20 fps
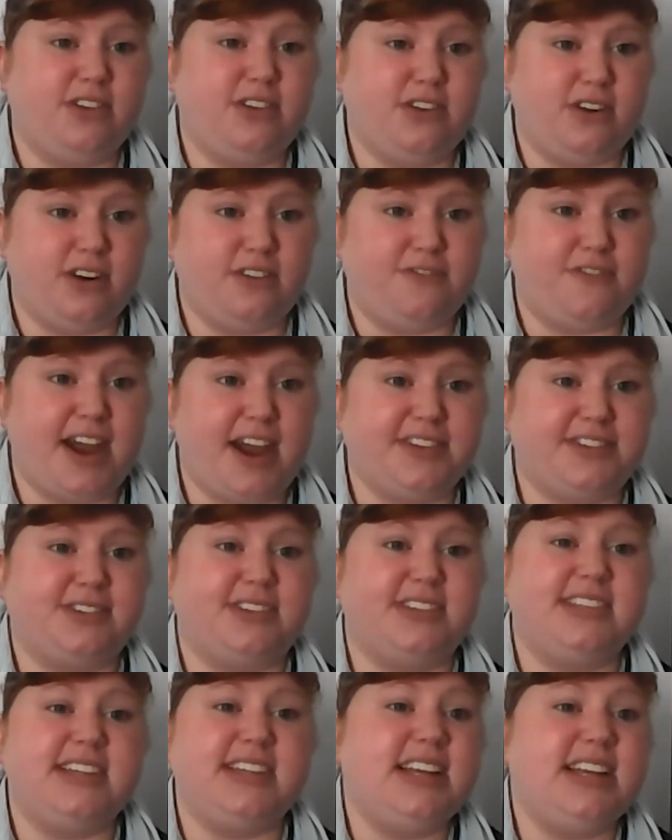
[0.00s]
your
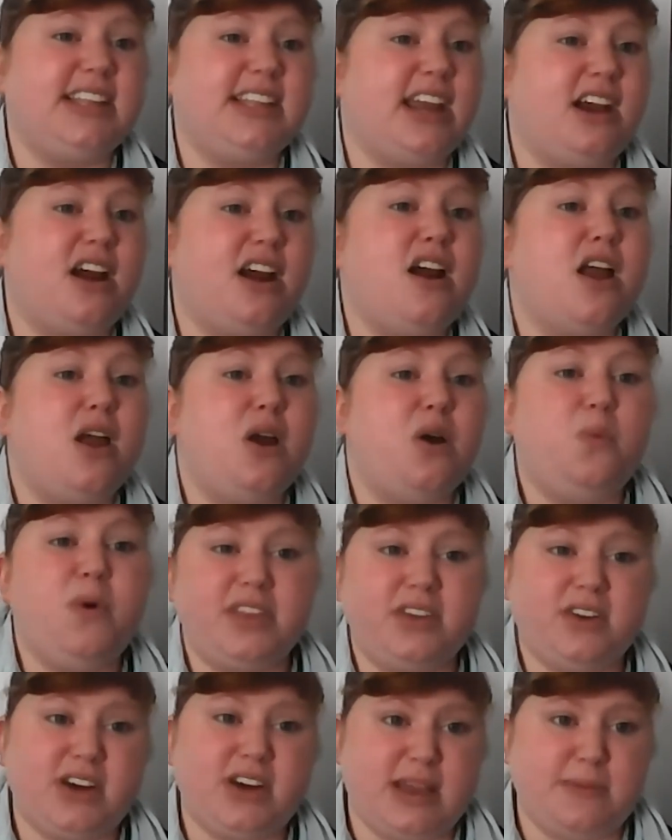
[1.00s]
advisors sitting there
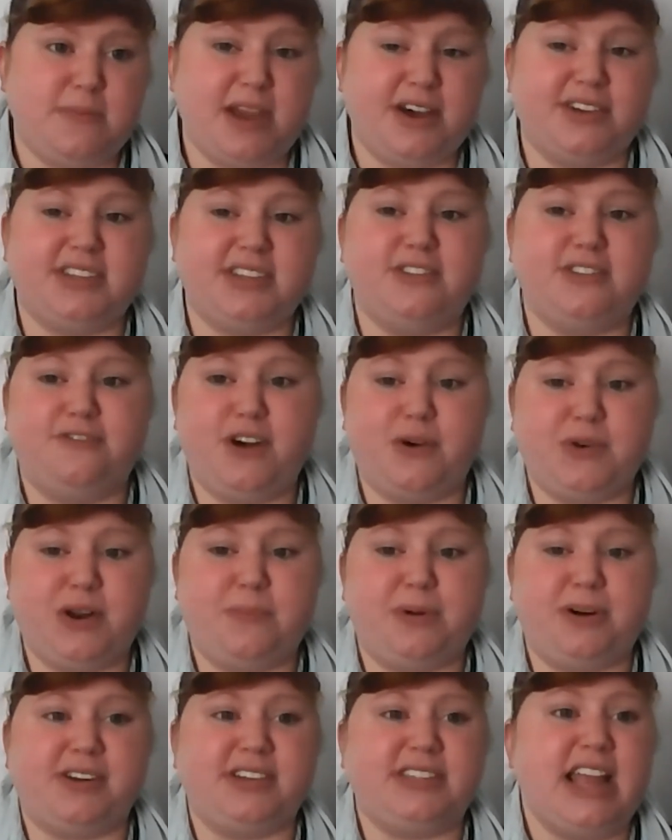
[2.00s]
with their emails and phone
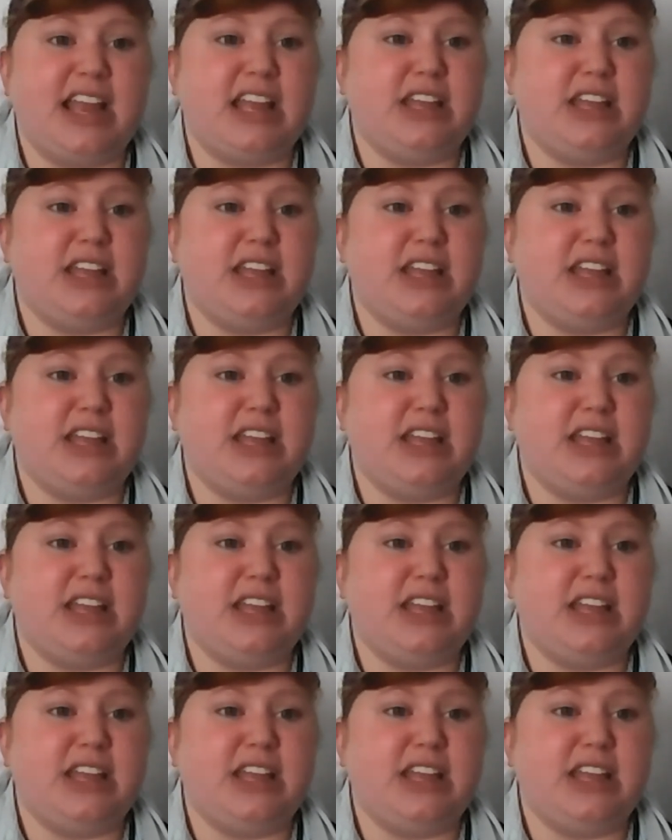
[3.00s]
numbers,